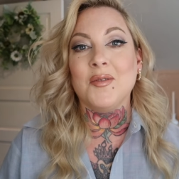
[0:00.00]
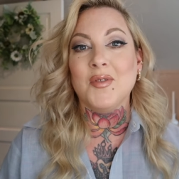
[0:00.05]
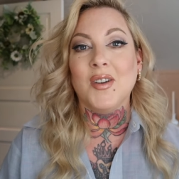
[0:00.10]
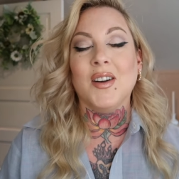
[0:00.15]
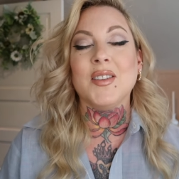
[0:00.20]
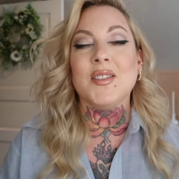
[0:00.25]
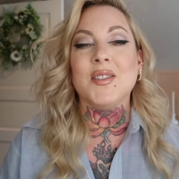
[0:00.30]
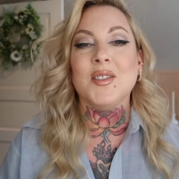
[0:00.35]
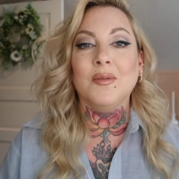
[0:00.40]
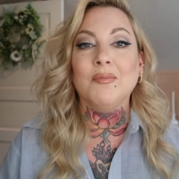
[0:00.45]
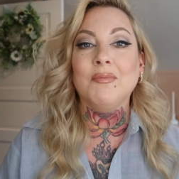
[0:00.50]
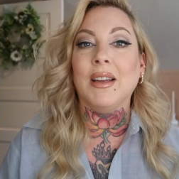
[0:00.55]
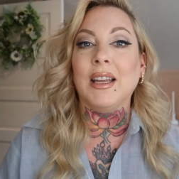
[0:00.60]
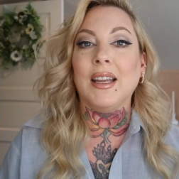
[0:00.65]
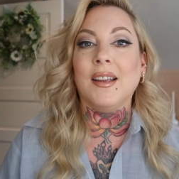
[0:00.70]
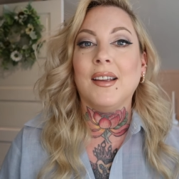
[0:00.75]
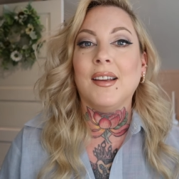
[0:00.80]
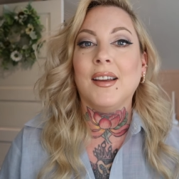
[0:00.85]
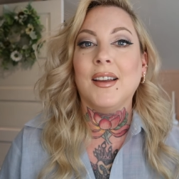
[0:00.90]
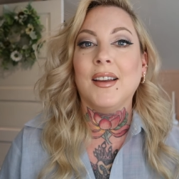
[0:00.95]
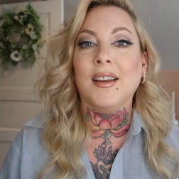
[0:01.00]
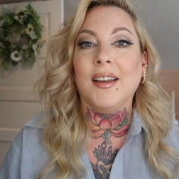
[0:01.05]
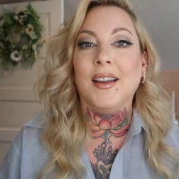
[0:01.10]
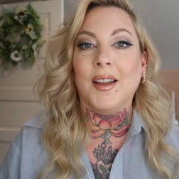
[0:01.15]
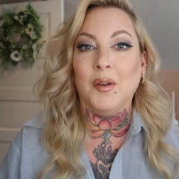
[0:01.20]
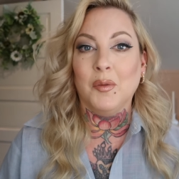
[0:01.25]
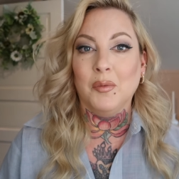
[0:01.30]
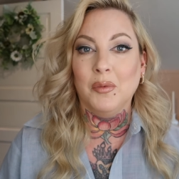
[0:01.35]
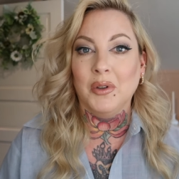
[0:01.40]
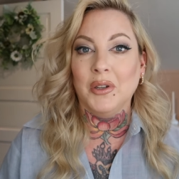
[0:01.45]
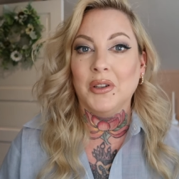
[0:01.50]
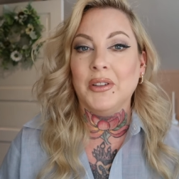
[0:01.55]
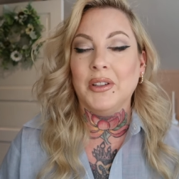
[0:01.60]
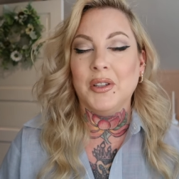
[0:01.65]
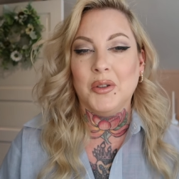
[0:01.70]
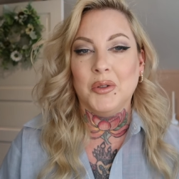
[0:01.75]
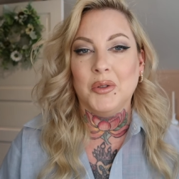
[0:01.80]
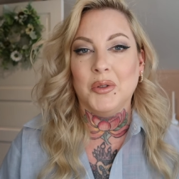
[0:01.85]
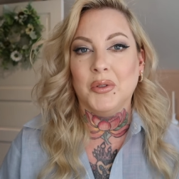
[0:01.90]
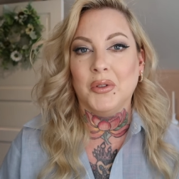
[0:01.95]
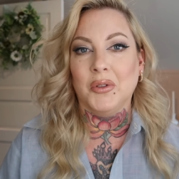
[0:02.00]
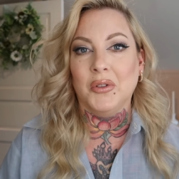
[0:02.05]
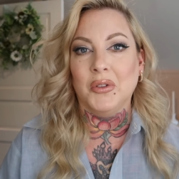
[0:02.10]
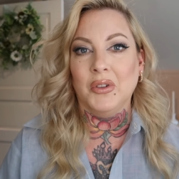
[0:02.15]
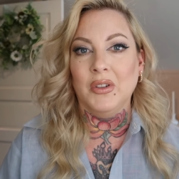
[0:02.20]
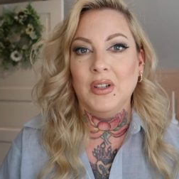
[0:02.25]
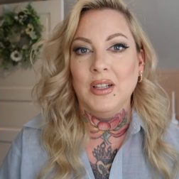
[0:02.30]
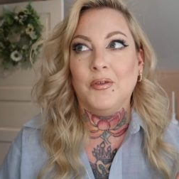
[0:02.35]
want to make a really cool